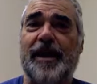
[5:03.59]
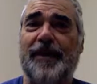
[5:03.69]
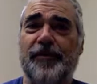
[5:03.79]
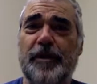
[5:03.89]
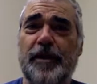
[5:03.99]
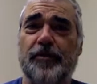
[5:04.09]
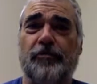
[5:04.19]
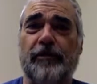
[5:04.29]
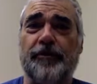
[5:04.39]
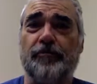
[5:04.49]
a half a
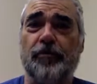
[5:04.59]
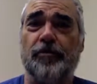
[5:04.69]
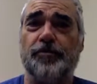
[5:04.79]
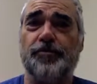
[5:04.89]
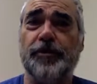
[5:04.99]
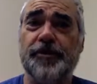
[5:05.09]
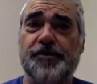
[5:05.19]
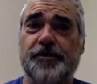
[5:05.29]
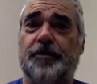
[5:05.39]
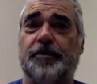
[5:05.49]
meter around the world,
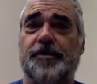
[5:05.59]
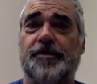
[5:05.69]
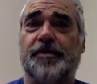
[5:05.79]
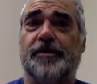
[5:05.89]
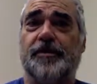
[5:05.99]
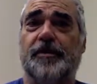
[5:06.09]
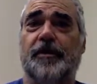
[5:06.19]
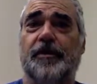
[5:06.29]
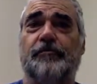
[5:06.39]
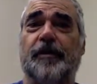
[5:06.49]
trillions of dollars.
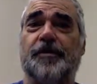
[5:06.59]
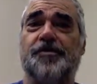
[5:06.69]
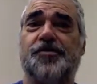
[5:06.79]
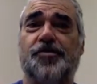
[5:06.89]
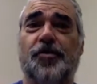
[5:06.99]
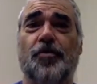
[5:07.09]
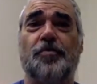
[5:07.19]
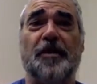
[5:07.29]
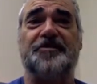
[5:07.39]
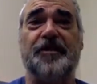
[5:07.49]
We've got so
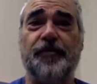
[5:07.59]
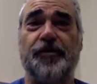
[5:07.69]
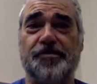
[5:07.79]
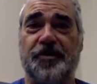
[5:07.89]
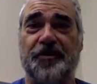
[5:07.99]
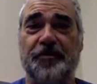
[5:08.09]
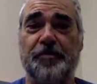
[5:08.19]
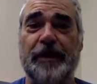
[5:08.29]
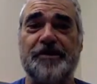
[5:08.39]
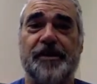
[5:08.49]
much
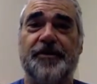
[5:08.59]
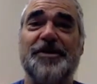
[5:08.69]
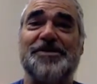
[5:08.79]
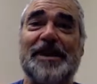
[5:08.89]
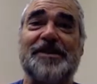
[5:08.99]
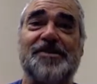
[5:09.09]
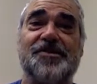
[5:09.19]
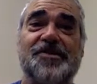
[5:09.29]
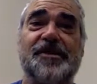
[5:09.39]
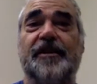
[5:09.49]
infrastructure based on this sense
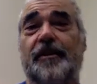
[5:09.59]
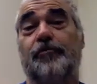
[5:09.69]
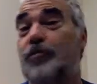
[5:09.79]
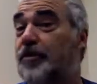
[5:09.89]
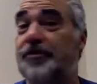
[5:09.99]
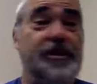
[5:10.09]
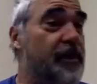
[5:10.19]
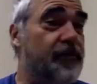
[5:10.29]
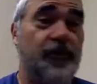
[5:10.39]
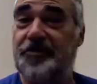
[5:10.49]
that sea level will
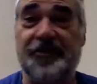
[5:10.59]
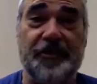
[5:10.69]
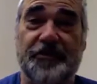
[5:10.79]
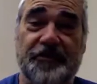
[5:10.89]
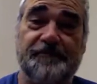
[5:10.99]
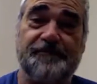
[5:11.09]
never change.